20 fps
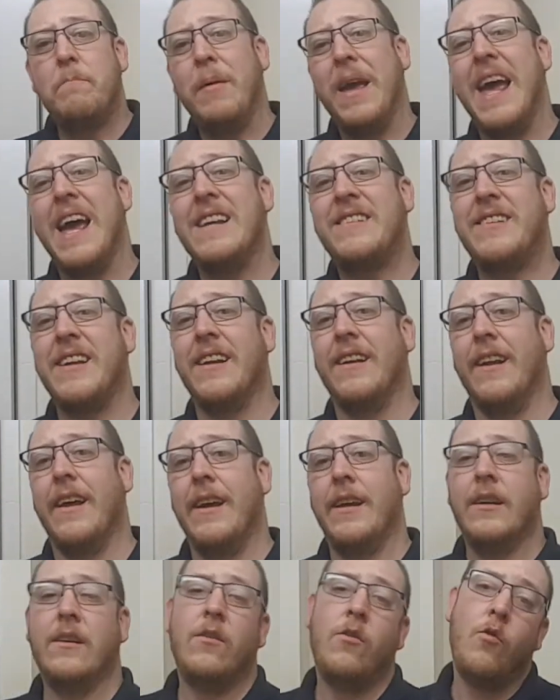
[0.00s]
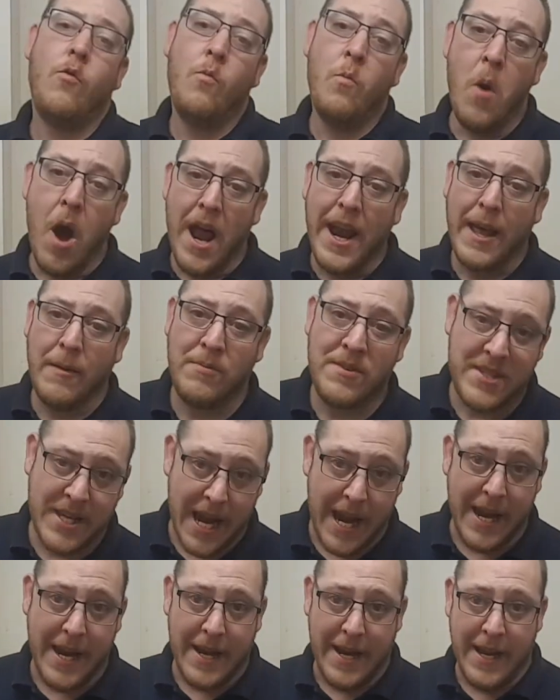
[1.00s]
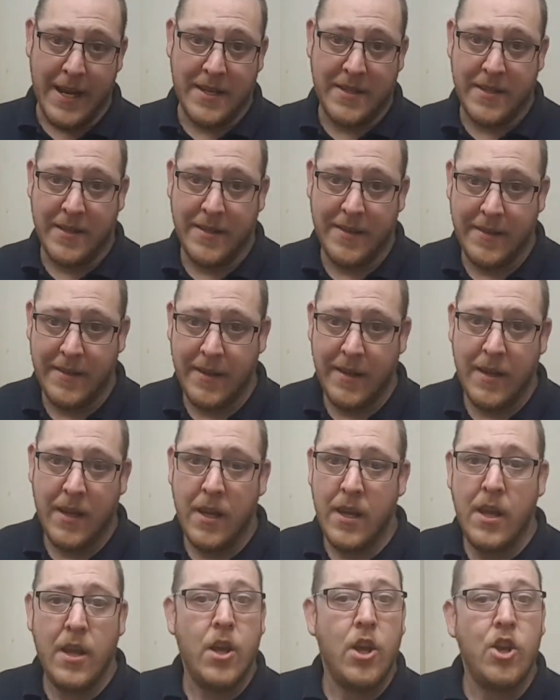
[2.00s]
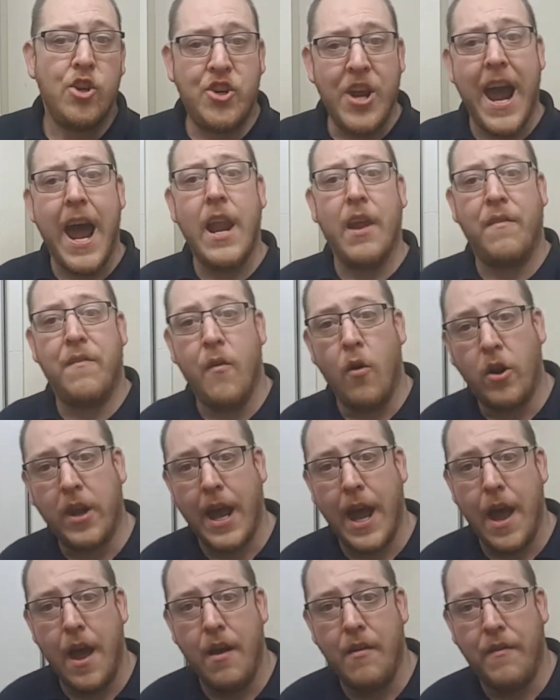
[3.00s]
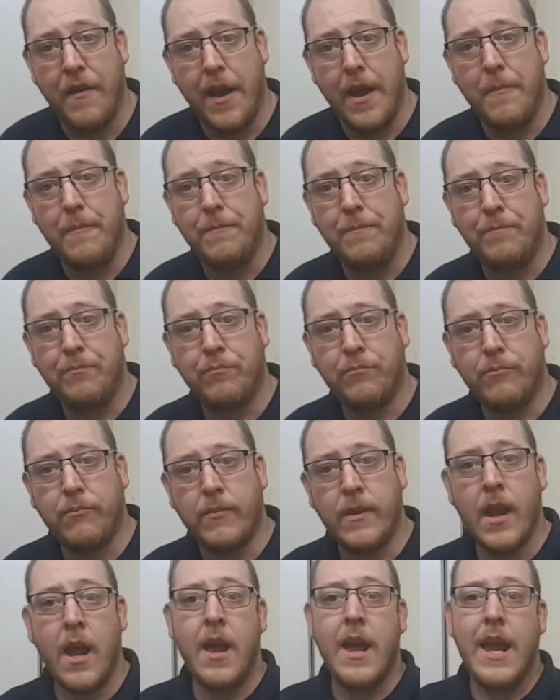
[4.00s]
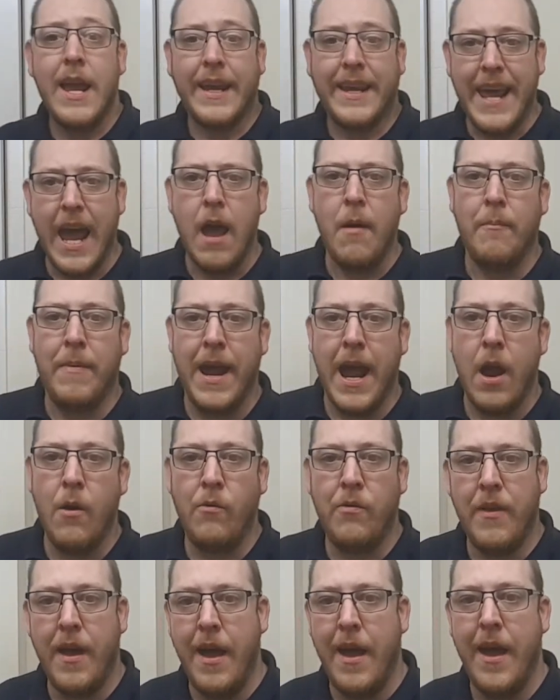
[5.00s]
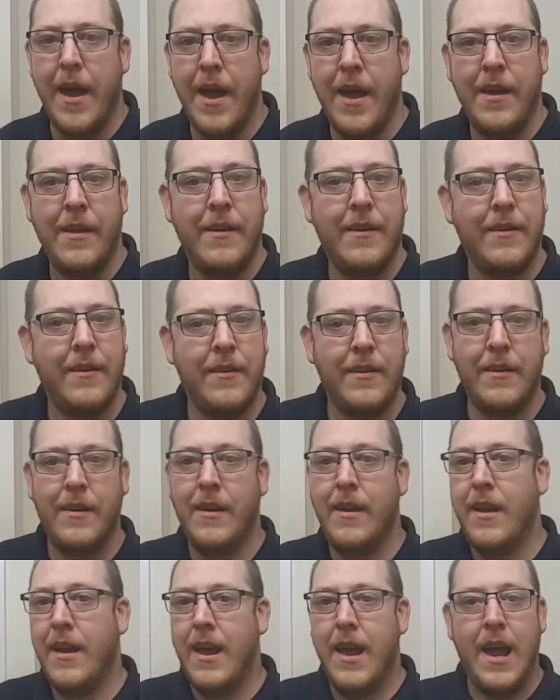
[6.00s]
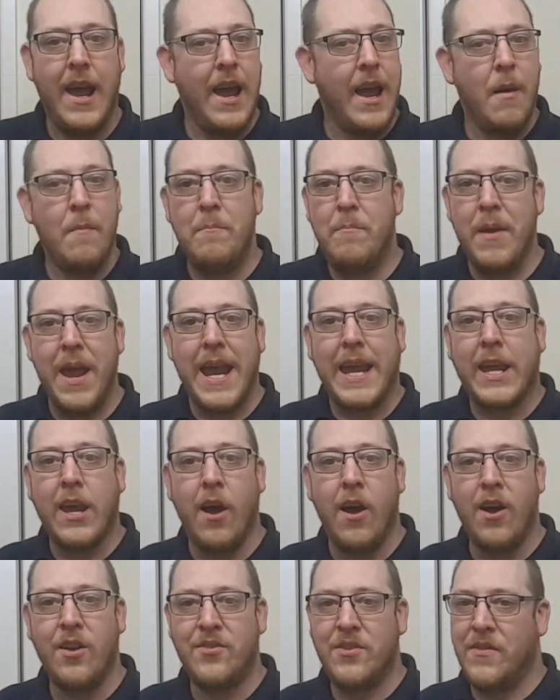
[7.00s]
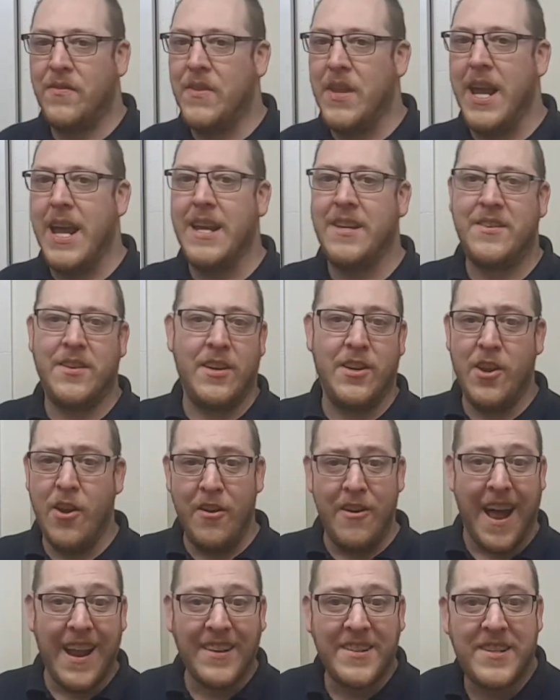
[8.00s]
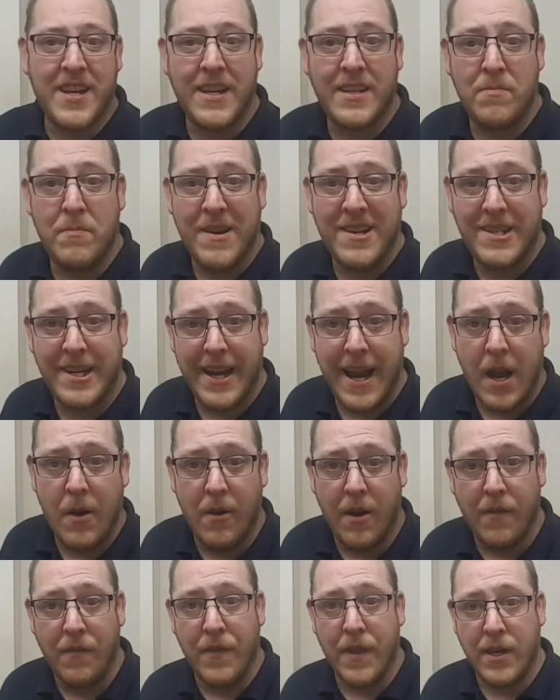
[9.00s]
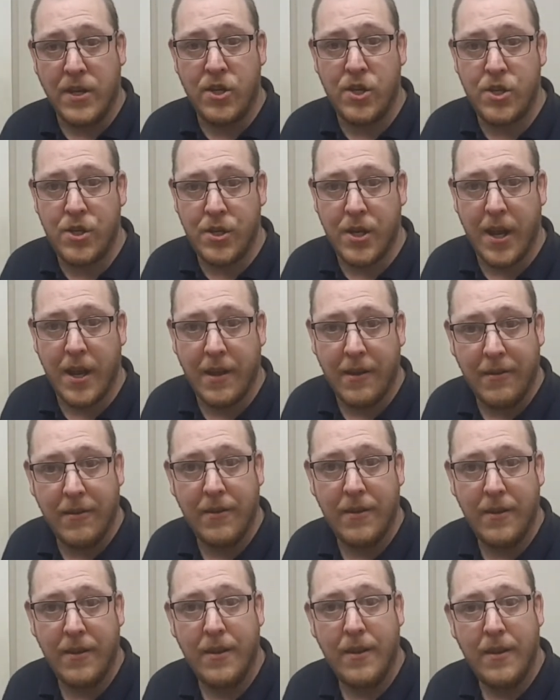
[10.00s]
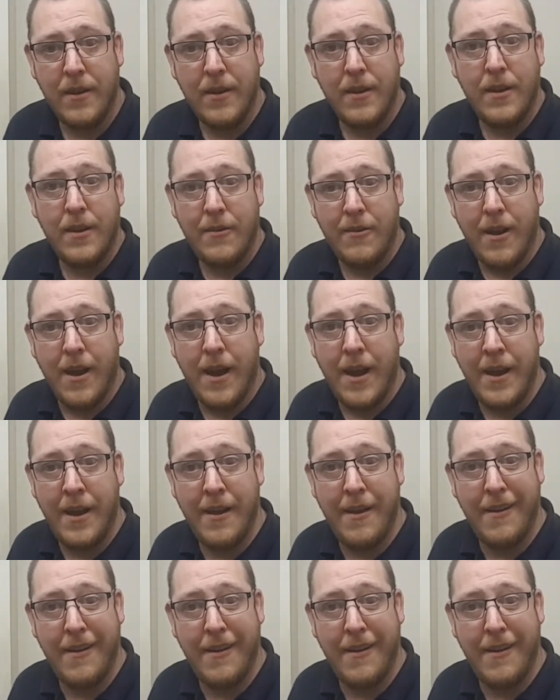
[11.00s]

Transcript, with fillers: Basically, what I'm saying is, share the fuck out of it, Get me out there. Because there's your auntie's missing out on this shit. Right?